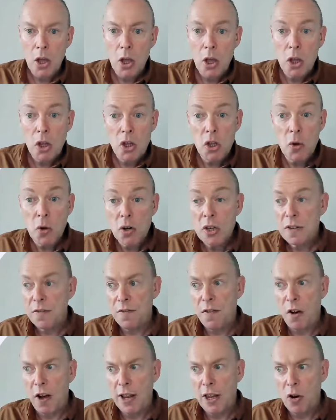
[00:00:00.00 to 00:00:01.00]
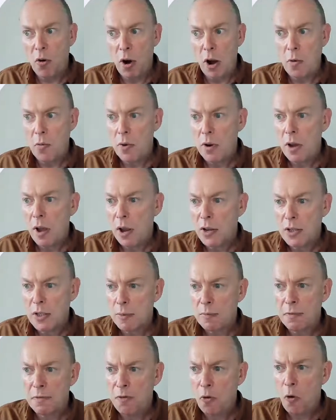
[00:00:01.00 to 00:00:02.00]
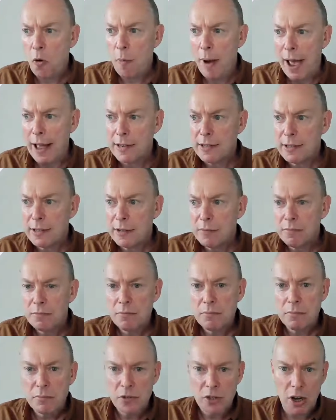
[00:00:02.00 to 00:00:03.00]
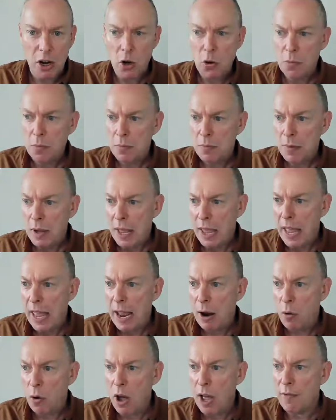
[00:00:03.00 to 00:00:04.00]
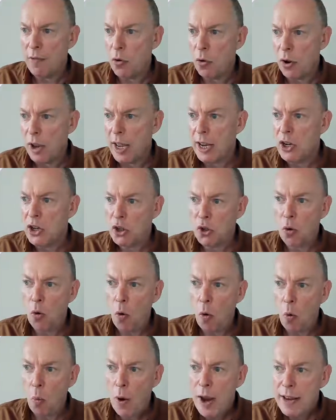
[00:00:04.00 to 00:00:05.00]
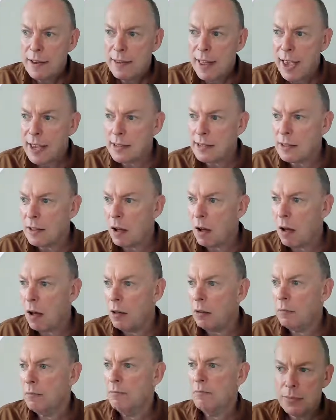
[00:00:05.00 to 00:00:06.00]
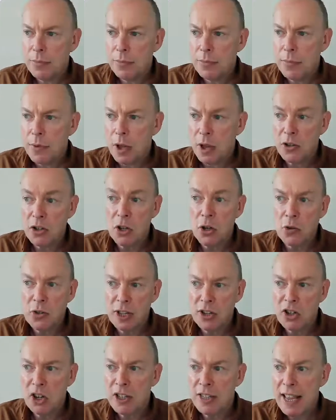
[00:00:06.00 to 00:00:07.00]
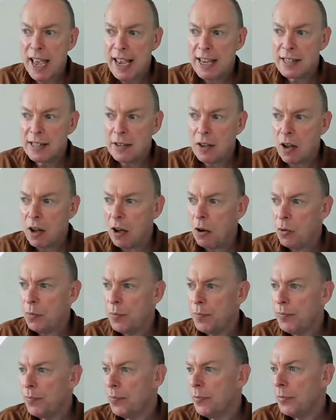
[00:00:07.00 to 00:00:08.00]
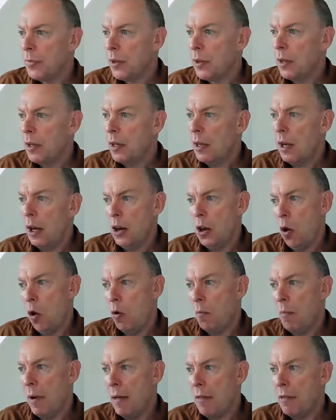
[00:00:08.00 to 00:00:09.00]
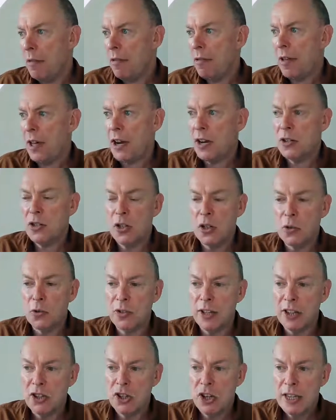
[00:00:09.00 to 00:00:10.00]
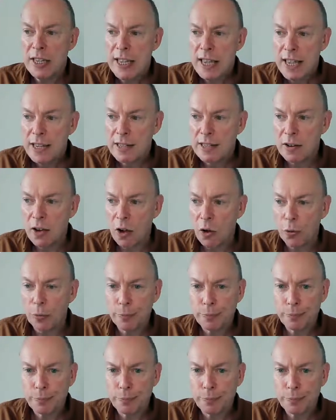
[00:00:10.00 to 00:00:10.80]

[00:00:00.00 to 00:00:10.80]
you can define your own custom formats. So here I've got a short weekday style, a 2-digit day style, a long month and a 2-digit year style.